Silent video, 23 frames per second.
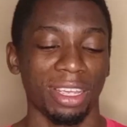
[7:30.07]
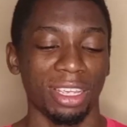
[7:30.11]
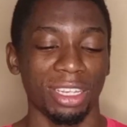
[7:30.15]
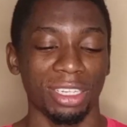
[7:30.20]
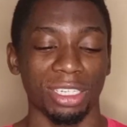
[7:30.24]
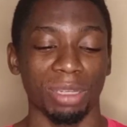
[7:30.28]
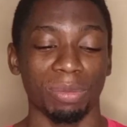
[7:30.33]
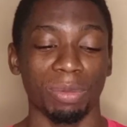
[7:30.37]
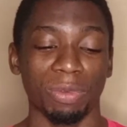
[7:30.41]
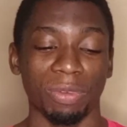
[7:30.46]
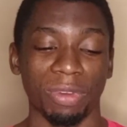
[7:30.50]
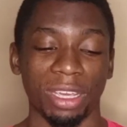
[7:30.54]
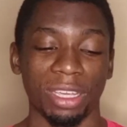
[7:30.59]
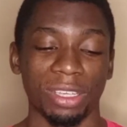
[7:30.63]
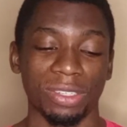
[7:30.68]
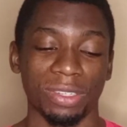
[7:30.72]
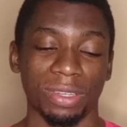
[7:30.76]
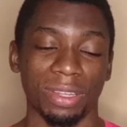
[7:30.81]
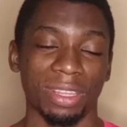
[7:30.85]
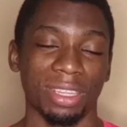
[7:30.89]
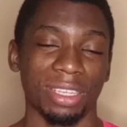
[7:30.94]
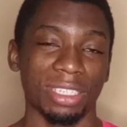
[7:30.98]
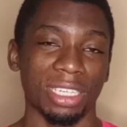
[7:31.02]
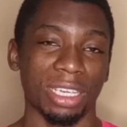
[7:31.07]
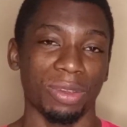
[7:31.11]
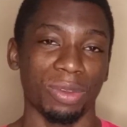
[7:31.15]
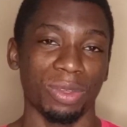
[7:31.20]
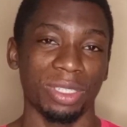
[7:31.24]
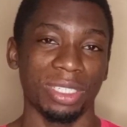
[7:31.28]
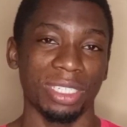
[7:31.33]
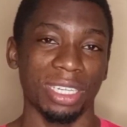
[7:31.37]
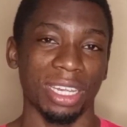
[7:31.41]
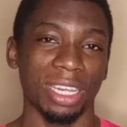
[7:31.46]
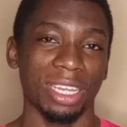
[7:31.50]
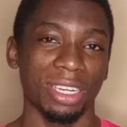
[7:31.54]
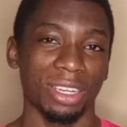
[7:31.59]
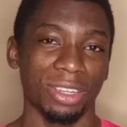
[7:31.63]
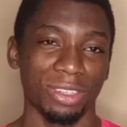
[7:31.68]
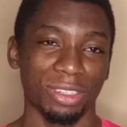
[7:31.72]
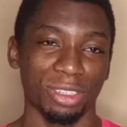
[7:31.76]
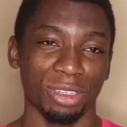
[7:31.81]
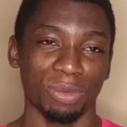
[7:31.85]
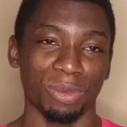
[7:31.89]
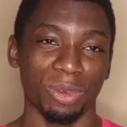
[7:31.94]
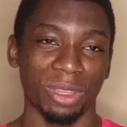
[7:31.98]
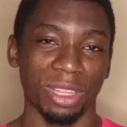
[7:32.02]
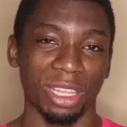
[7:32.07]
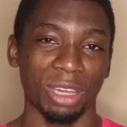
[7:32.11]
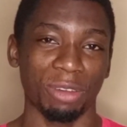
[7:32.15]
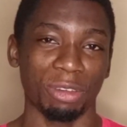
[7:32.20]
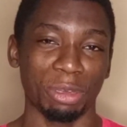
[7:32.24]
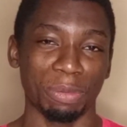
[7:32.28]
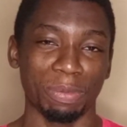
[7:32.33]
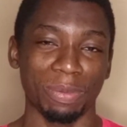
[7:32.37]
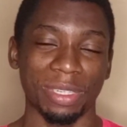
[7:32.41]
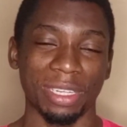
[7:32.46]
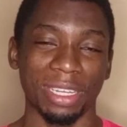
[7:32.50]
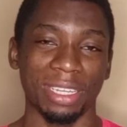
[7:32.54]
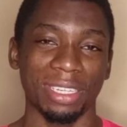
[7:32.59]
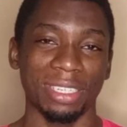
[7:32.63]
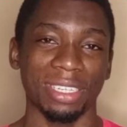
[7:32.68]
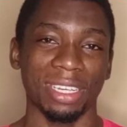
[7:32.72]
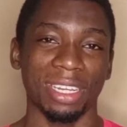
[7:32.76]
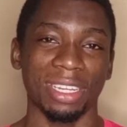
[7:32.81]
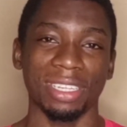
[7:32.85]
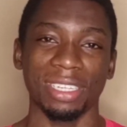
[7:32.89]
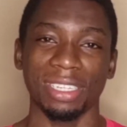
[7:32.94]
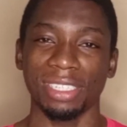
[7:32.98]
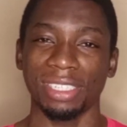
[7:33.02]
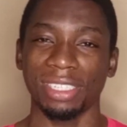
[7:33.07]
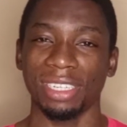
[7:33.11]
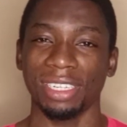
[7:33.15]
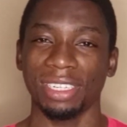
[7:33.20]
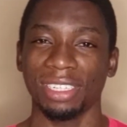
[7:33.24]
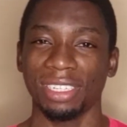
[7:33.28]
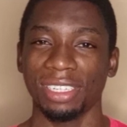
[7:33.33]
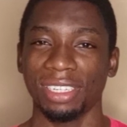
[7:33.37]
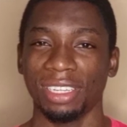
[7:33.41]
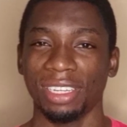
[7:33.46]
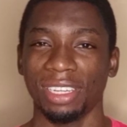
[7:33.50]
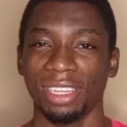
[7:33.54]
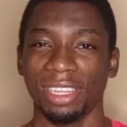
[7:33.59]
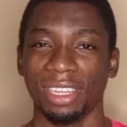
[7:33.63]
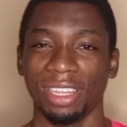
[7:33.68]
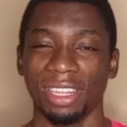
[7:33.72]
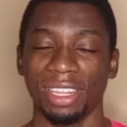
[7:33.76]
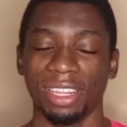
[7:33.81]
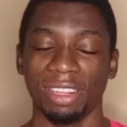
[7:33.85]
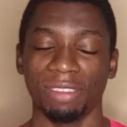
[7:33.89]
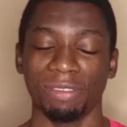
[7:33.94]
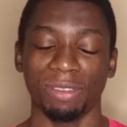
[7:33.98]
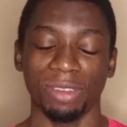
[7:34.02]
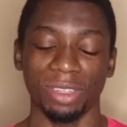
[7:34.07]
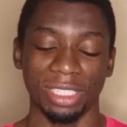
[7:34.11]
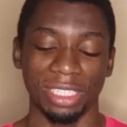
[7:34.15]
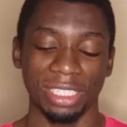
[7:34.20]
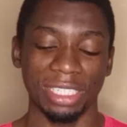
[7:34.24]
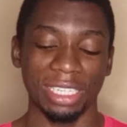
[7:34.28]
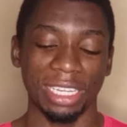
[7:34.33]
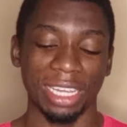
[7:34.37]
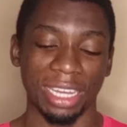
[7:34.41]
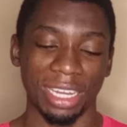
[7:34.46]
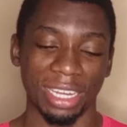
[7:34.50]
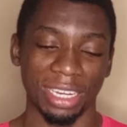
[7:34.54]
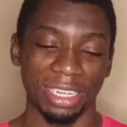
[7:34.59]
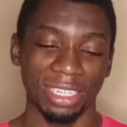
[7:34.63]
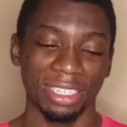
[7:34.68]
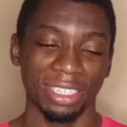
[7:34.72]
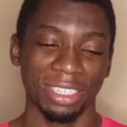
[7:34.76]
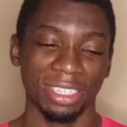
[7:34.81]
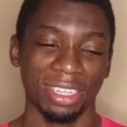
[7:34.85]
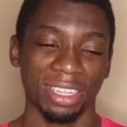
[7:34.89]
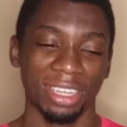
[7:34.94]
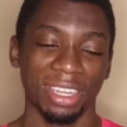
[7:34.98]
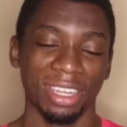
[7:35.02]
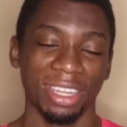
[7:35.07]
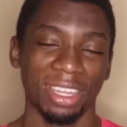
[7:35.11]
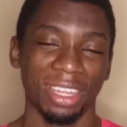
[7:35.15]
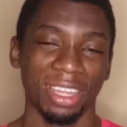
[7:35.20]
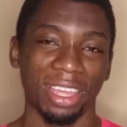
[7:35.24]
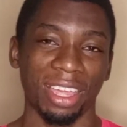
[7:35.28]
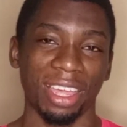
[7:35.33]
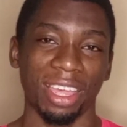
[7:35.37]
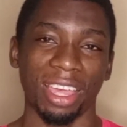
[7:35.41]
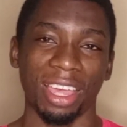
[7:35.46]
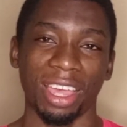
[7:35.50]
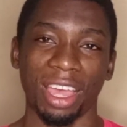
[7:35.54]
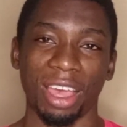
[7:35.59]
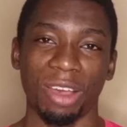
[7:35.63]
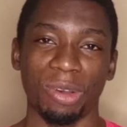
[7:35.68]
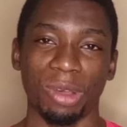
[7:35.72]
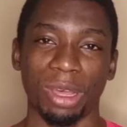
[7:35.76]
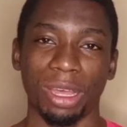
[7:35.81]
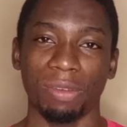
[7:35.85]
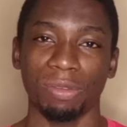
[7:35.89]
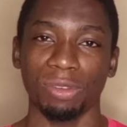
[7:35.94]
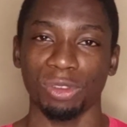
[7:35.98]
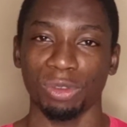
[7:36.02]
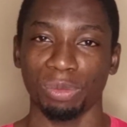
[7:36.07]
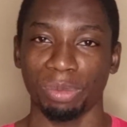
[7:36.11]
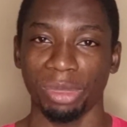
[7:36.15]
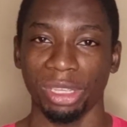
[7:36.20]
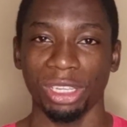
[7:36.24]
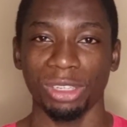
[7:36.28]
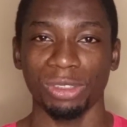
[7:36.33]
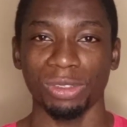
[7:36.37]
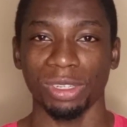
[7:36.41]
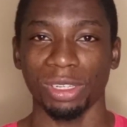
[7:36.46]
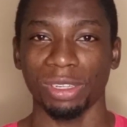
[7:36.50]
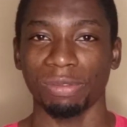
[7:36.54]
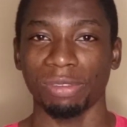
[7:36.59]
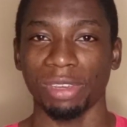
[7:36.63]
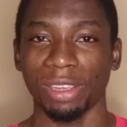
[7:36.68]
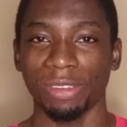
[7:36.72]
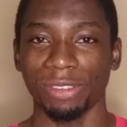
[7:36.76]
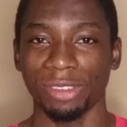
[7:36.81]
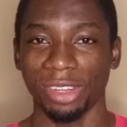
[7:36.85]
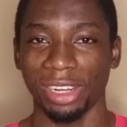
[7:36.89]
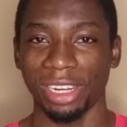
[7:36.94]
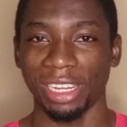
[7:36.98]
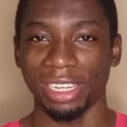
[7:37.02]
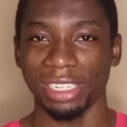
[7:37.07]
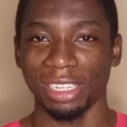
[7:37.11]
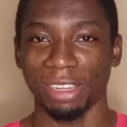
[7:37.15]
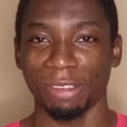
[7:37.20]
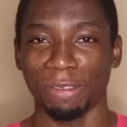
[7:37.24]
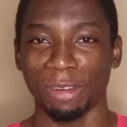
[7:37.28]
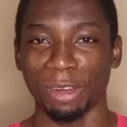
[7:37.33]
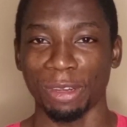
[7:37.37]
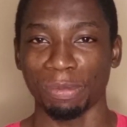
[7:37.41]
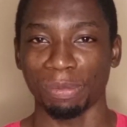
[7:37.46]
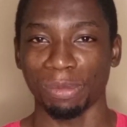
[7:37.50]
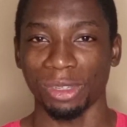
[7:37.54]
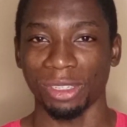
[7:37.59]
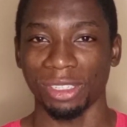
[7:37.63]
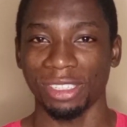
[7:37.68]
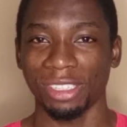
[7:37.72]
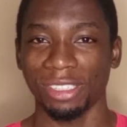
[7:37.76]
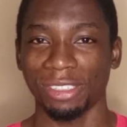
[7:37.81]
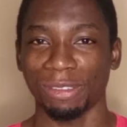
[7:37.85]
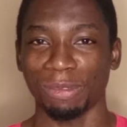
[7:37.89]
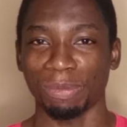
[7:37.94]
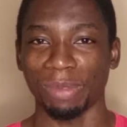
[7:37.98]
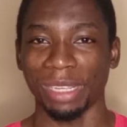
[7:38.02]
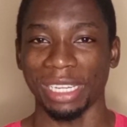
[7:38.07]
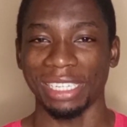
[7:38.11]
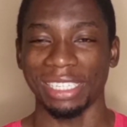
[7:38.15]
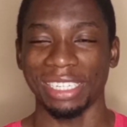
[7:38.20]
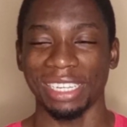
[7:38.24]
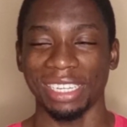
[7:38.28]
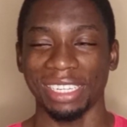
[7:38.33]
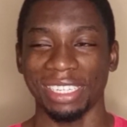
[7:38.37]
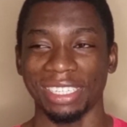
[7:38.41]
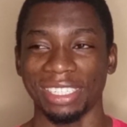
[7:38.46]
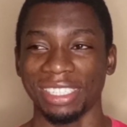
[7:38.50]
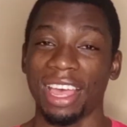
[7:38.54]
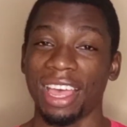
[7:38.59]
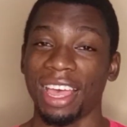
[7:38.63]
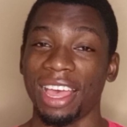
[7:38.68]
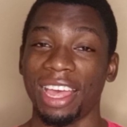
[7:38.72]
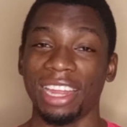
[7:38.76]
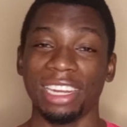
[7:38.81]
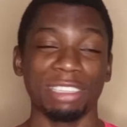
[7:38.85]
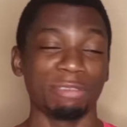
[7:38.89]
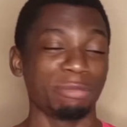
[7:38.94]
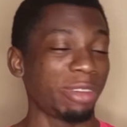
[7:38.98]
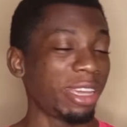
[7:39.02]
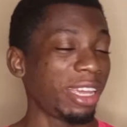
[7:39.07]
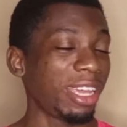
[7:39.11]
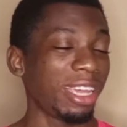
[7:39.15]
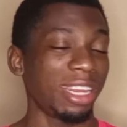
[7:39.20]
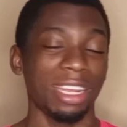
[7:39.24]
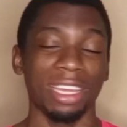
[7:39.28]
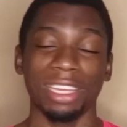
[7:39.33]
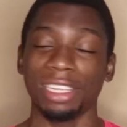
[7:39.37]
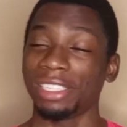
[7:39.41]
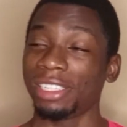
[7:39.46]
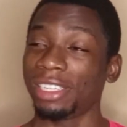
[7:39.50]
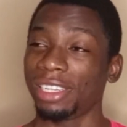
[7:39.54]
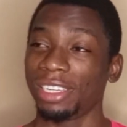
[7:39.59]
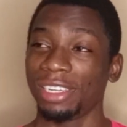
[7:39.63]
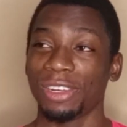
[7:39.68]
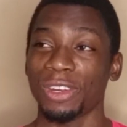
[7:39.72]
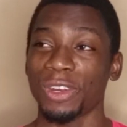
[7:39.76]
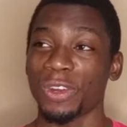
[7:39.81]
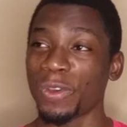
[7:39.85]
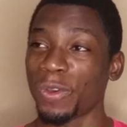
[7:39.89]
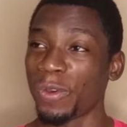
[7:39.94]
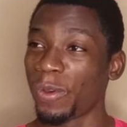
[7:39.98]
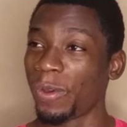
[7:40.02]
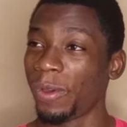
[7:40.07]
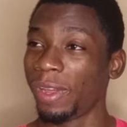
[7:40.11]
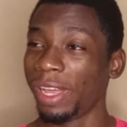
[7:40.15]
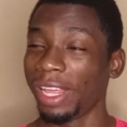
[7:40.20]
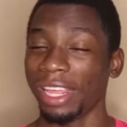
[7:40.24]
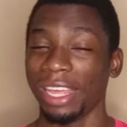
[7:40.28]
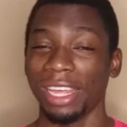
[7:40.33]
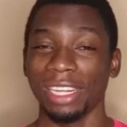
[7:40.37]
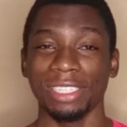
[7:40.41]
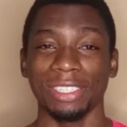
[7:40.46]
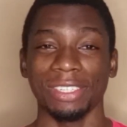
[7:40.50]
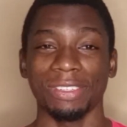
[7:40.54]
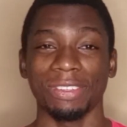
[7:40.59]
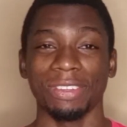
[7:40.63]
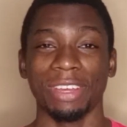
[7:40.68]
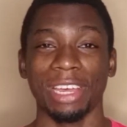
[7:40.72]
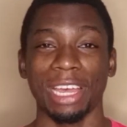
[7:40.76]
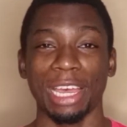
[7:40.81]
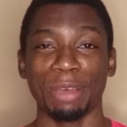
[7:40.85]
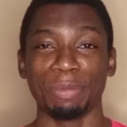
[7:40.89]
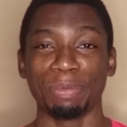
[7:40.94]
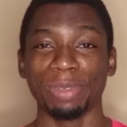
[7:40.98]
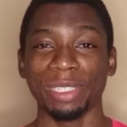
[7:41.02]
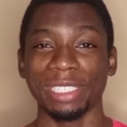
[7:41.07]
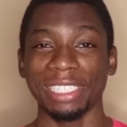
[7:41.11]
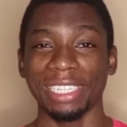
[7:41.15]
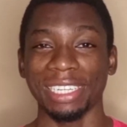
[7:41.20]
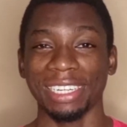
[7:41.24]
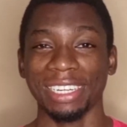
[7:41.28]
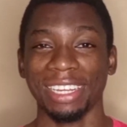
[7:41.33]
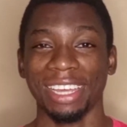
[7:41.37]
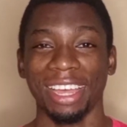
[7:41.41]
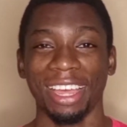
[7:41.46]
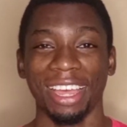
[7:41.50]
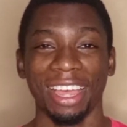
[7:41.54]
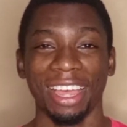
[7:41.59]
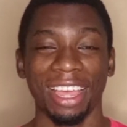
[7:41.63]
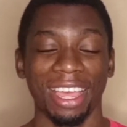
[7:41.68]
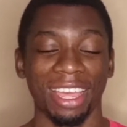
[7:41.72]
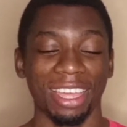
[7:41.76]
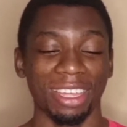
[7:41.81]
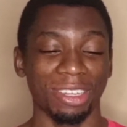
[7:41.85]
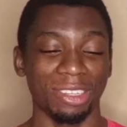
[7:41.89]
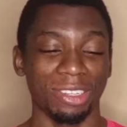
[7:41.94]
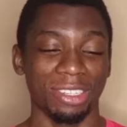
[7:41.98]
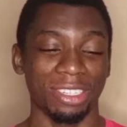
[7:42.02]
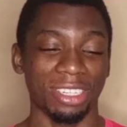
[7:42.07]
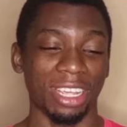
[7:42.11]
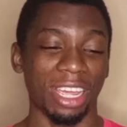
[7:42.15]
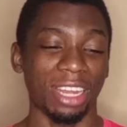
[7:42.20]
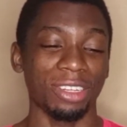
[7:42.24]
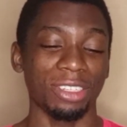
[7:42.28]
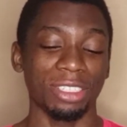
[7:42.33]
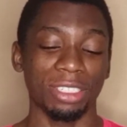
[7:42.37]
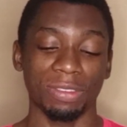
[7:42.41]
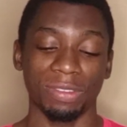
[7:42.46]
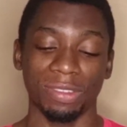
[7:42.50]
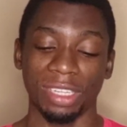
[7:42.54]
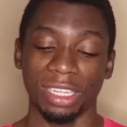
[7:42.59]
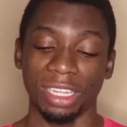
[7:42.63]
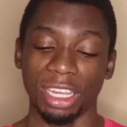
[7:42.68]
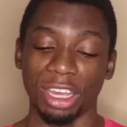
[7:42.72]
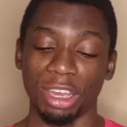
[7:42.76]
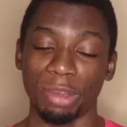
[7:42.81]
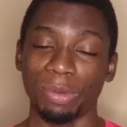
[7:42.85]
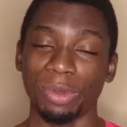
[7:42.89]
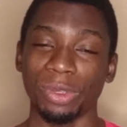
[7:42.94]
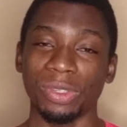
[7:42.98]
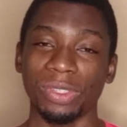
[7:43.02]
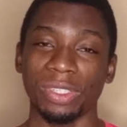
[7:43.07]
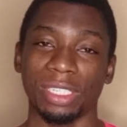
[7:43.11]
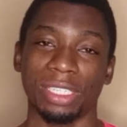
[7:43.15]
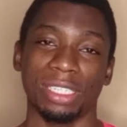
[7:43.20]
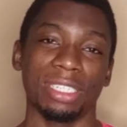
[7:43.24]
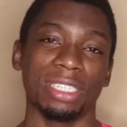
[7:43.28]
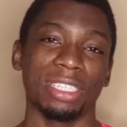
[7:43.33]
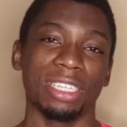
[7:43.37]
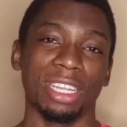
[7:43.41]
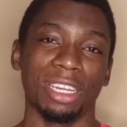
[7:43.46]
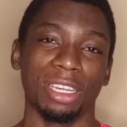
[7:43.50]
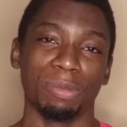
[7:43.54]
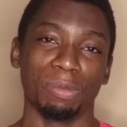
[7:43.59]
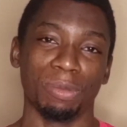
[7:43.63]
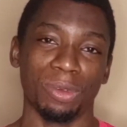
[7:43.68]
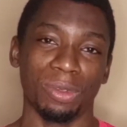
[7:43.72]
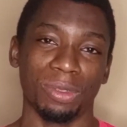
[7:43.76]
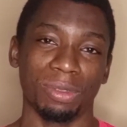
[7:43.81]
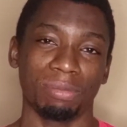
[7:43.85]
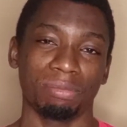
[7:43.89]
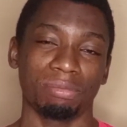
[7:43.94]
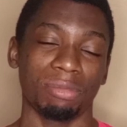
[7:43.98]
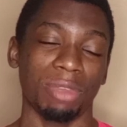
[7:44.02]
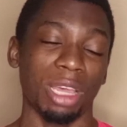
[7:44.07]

So before I saw this, I was checking out some other websites, and they said for this card, I'll have to pay $25 every month to maintain it. And in my head, I said, no, that is not happening, because I don't even think I'll be using it anymore.